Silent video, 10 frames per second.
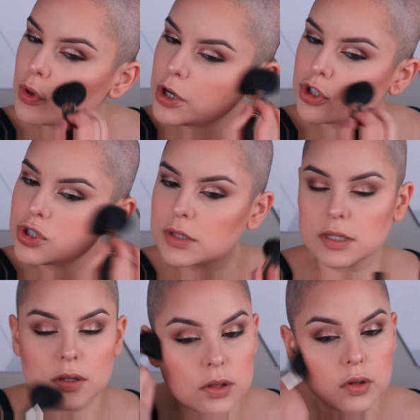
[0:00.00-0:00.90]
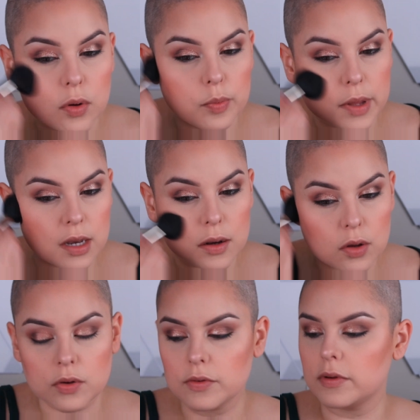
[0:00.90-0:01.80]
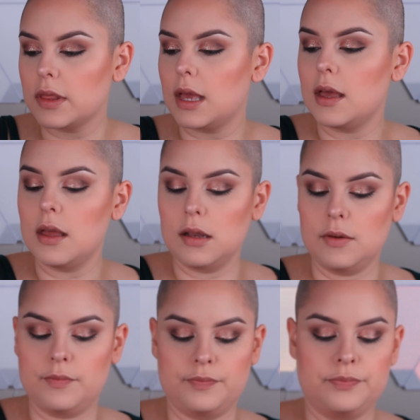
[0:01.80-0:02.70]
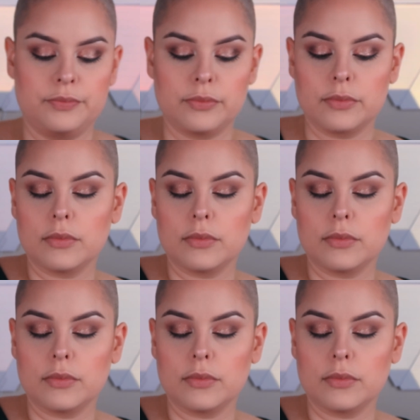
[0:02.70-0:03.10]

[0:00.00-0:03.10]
brush just a little bit over that.